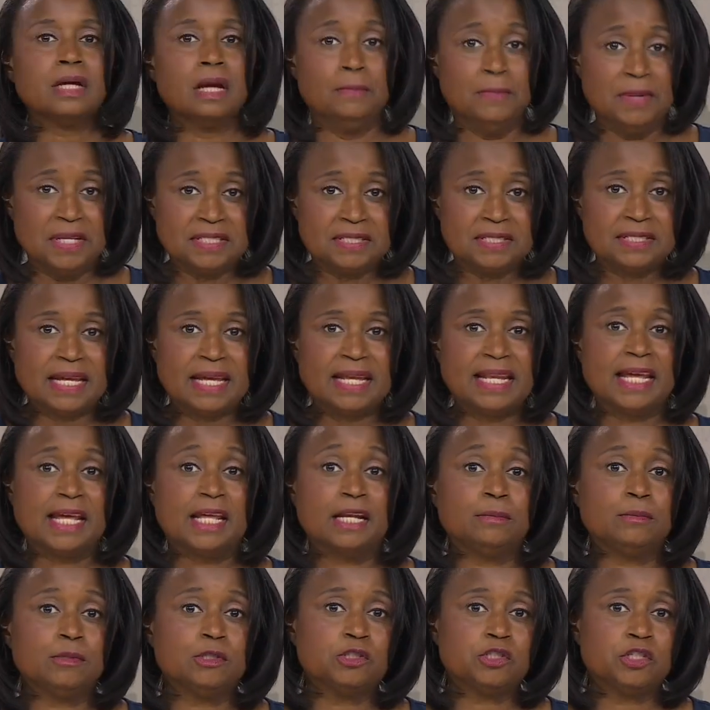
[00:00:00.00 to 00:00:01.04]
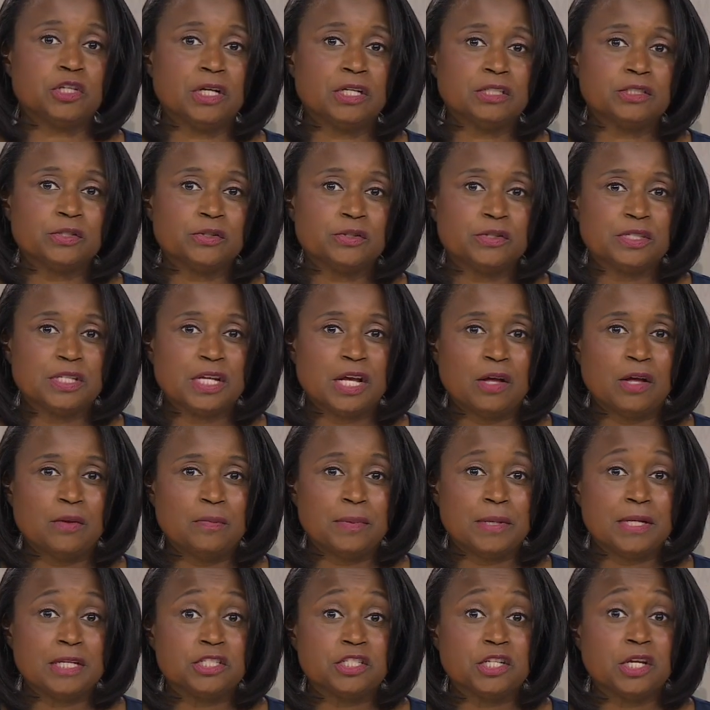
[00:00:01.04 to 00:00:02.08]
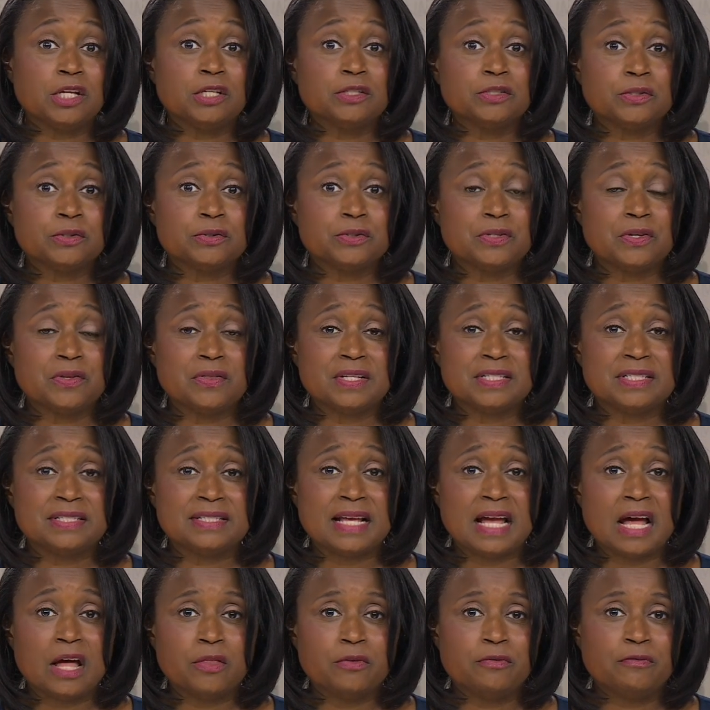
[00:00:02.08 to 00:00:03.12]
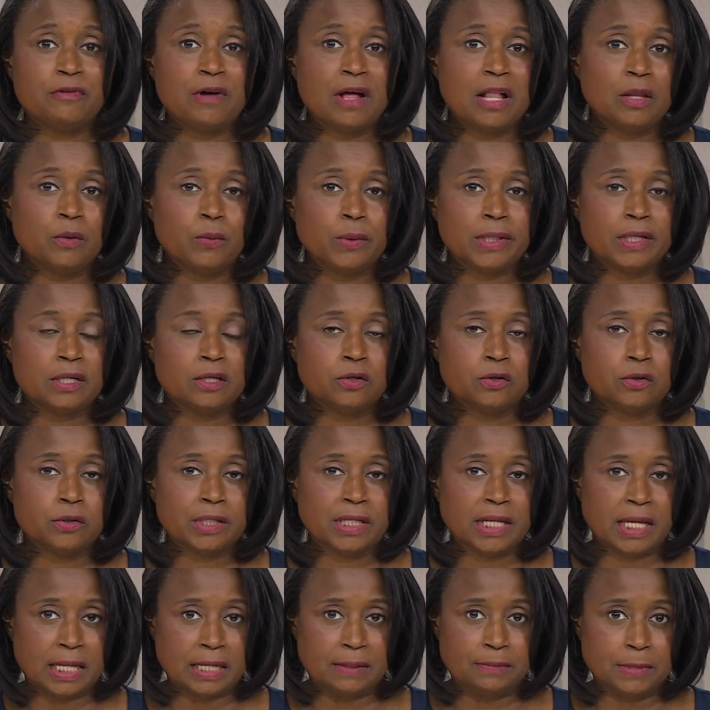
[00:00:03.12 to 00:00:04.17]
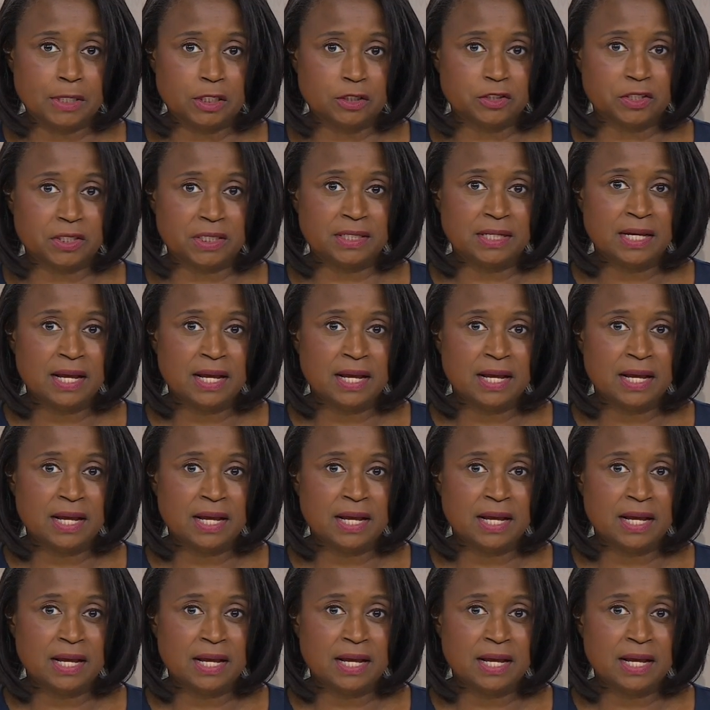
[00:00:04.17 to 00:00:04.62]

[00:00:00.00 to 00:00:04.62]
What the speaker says: A Midstate animal shelter is helping shelters in the South following Hurricane Milton.